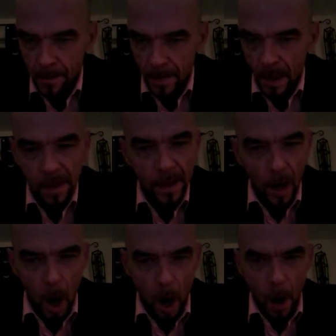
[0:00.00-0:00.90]

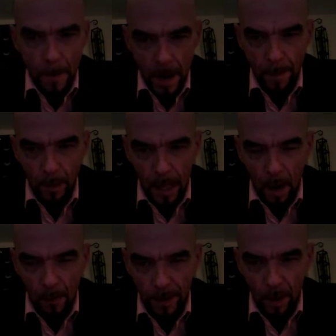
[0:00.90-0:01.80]
there are people
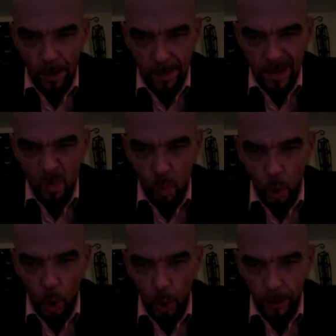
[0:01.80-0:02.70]
out there in this
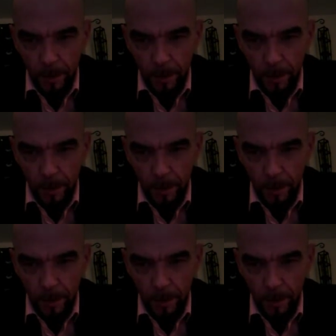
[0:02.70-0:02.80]
world.